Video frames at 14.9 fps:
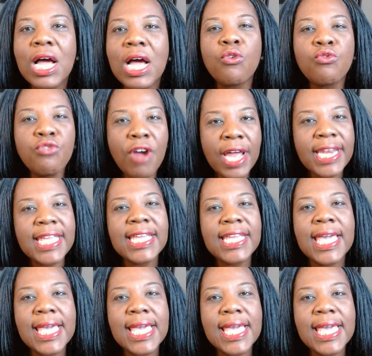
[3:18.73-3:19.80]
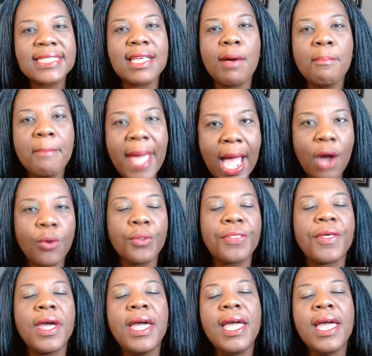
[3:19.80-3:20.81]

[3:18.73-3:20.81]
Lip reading: running his mouth.